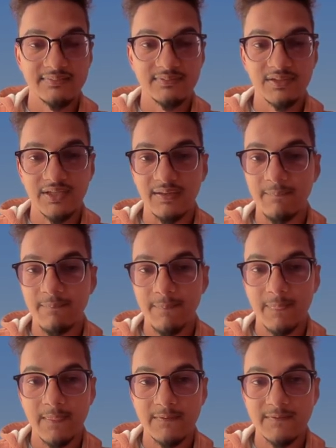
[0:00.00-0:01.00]
okay,
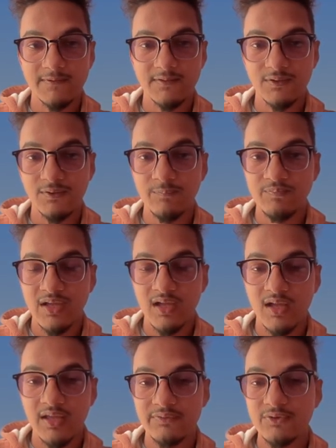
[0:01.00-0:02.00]
so
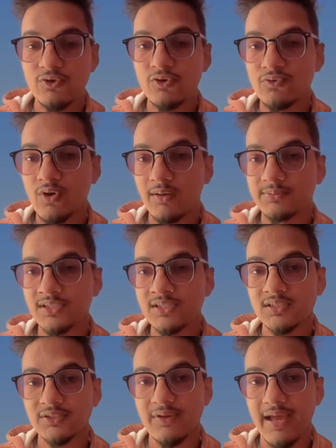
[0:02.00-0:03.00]
if you go to option,
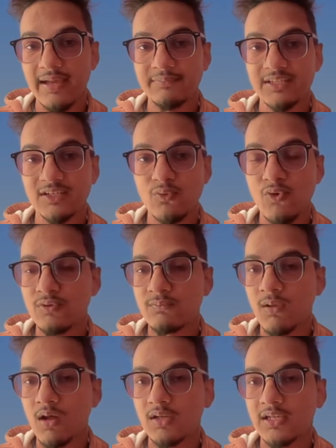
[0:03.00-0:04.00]
you have the code
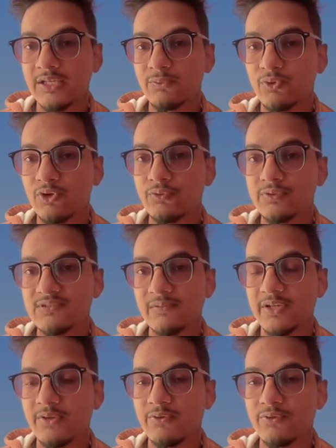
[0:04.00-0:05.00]
block keyword which will
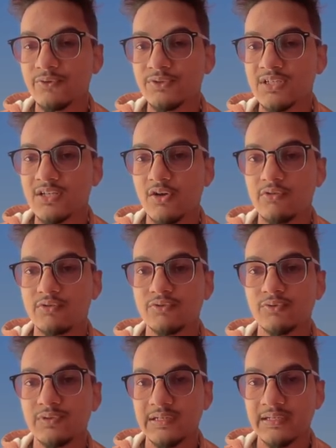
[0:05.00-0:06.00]
be used in order to
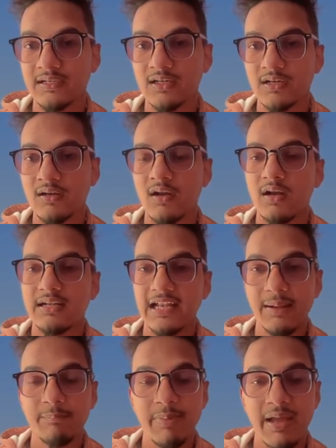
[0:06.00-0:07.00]
trigger
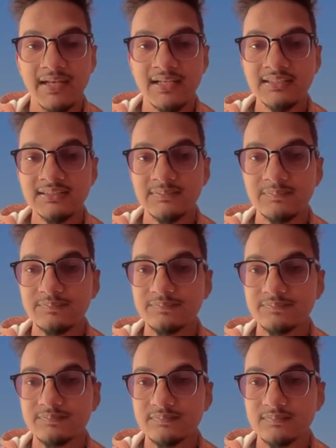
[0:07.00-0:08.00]
Tab Panels.
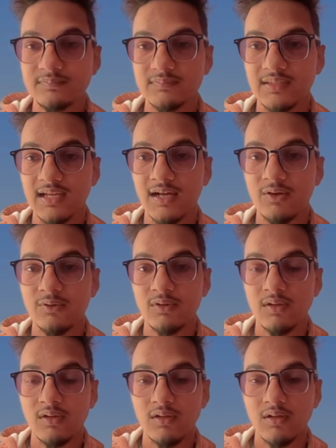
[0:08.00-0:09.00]
Now
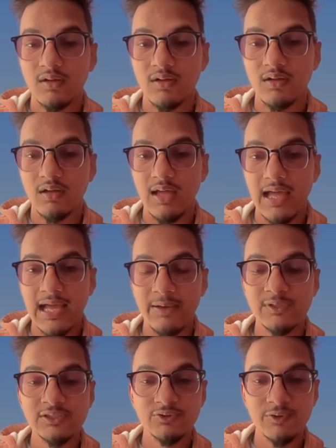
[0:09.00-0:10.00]
I will
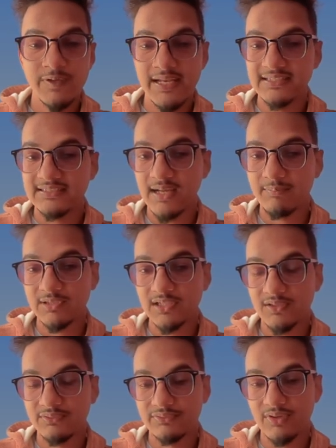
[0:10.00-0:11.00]
show you an example
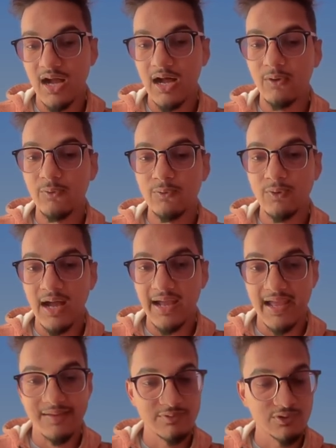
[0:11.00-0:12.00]
of how I
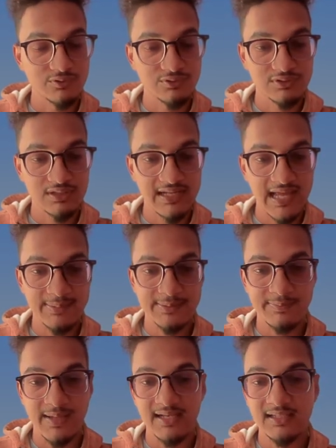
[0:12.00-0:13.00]
have used the Tabs
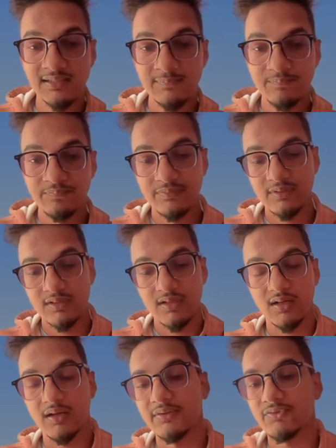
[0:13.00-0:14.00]
panel.
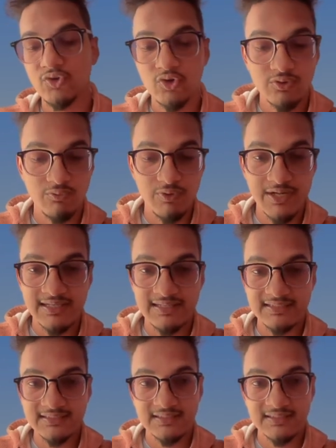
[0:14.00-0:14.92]
If you go to reading list,